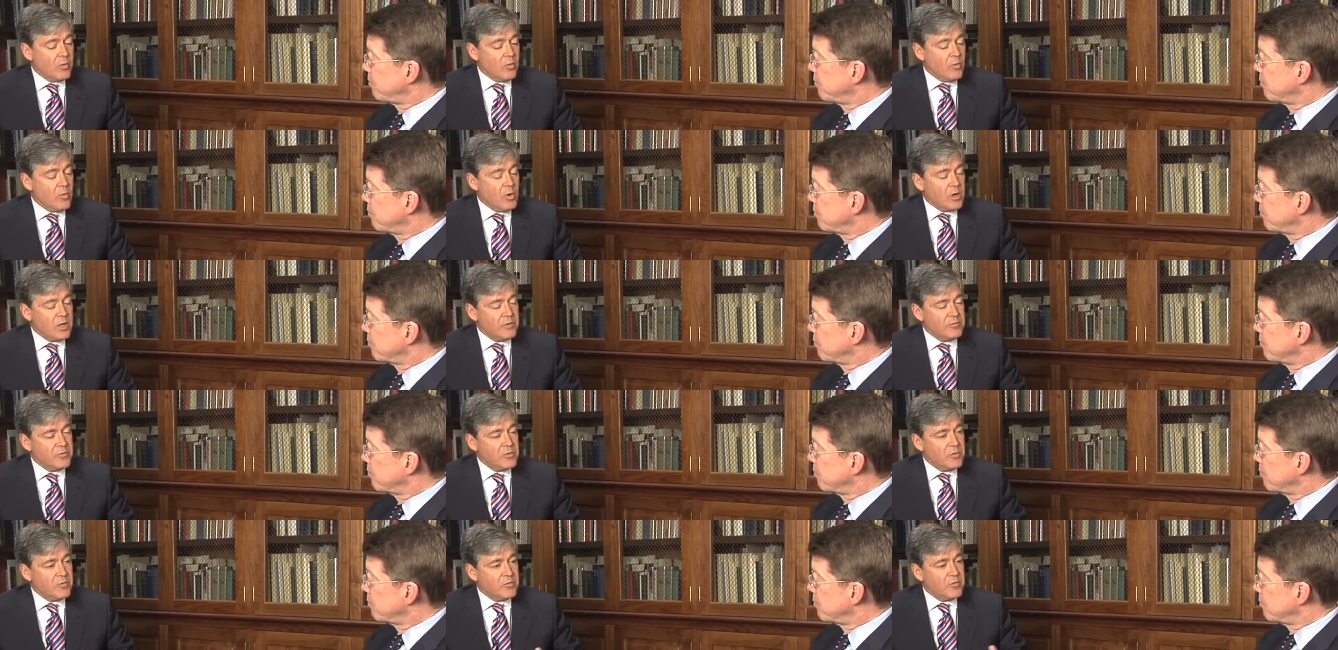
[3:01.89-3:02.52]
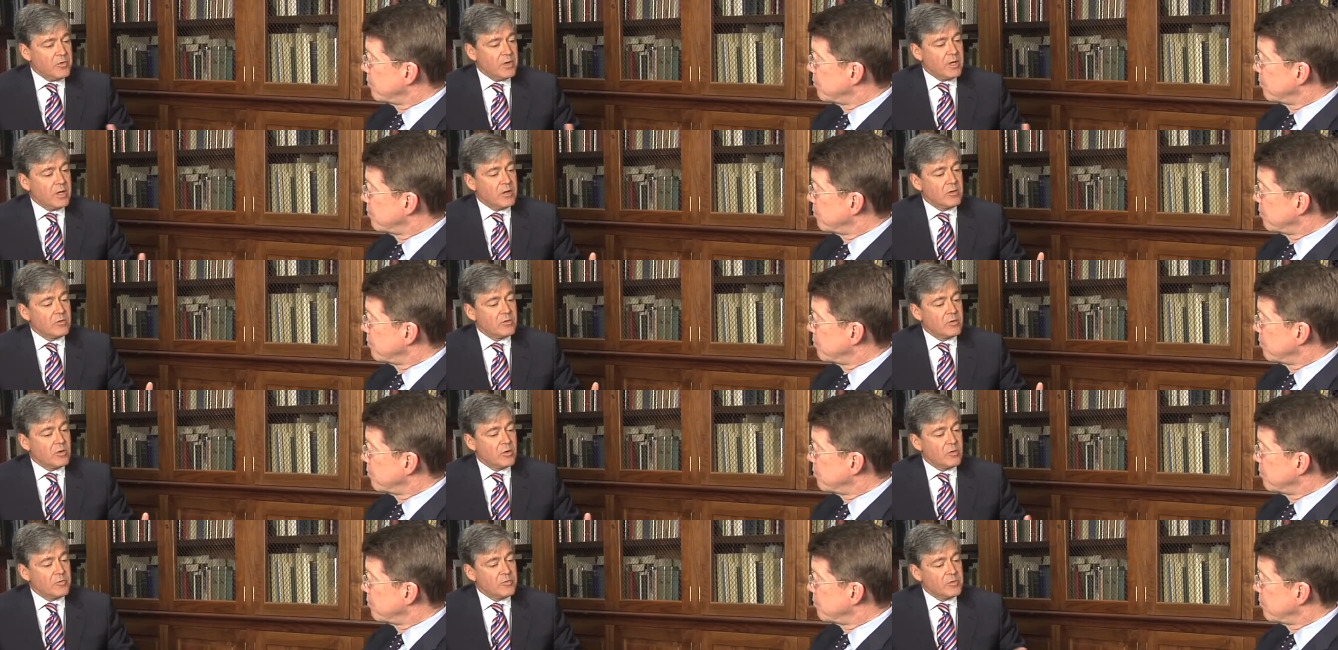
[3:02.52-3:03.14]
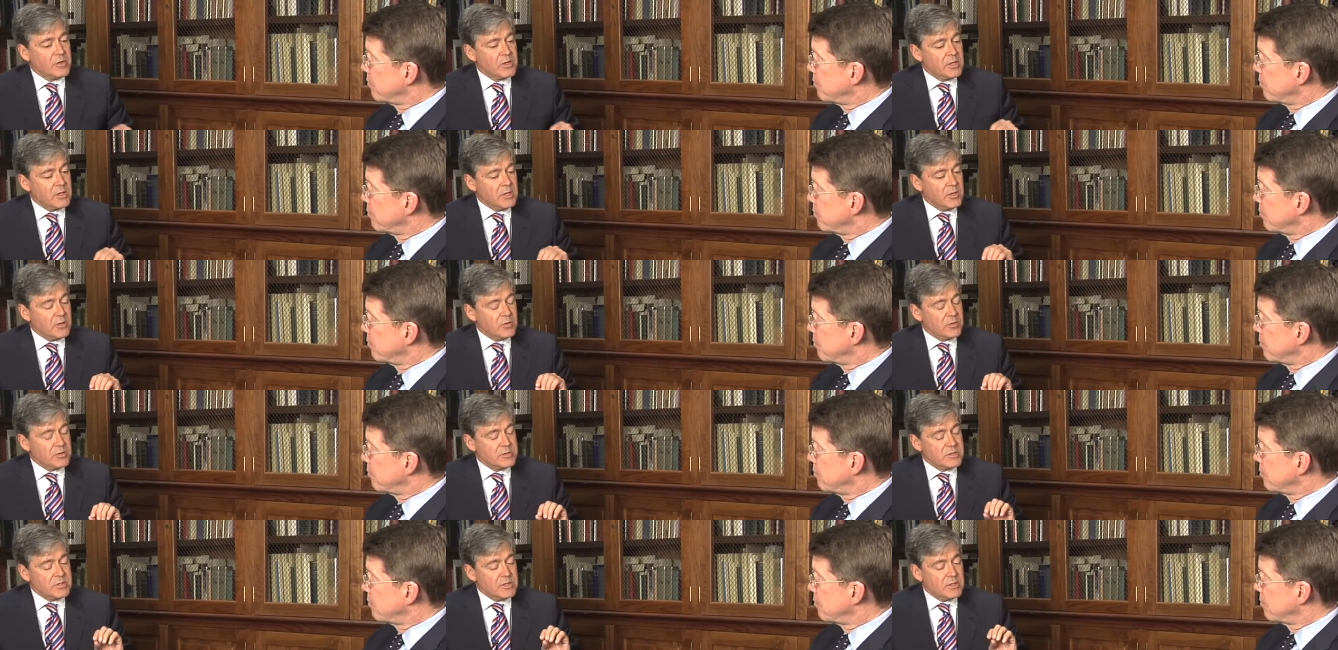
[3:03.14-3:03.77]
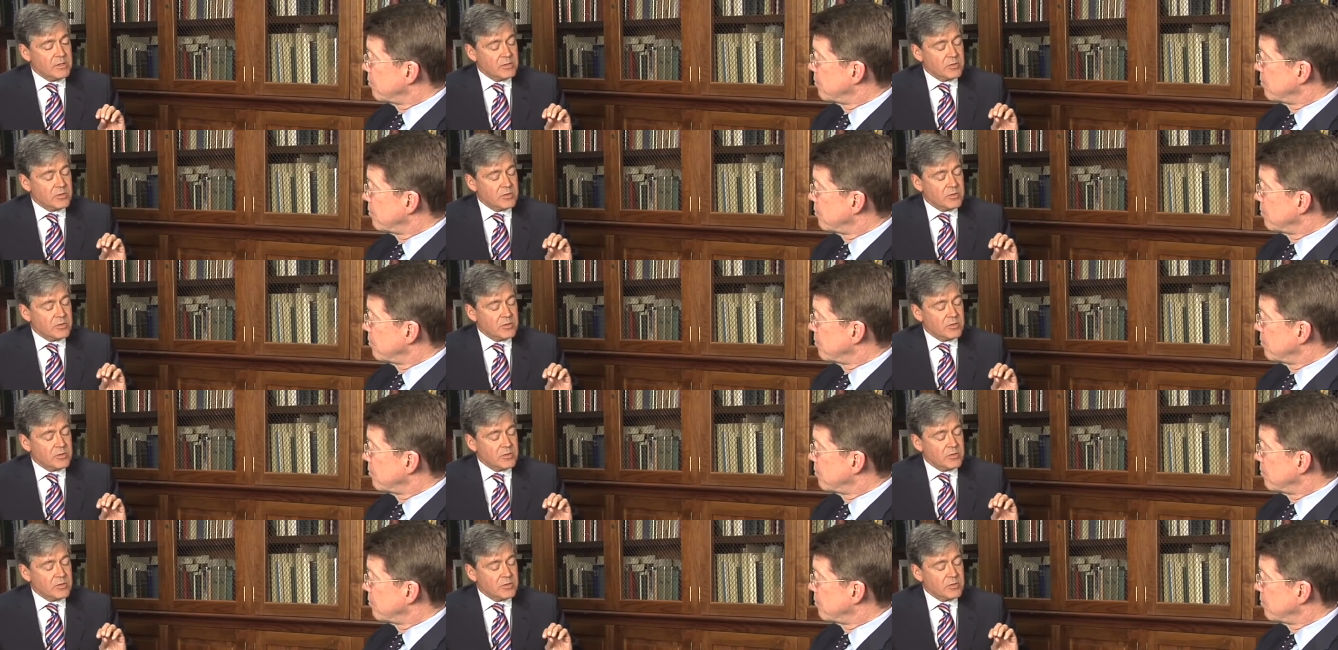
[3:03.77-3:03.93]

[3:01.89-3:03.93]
Speaker 1: what have you found over the years in